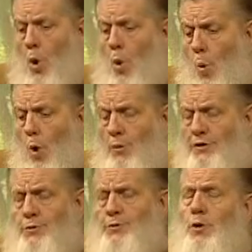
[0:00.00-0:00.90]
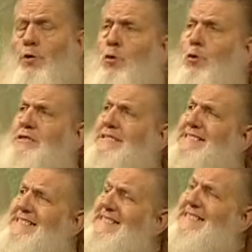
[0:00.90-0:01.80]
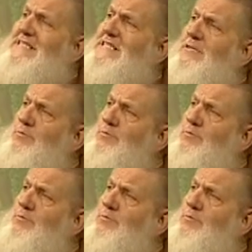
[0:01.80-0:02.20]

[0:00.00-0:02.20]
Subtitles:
What we do know, though, is that the teachings of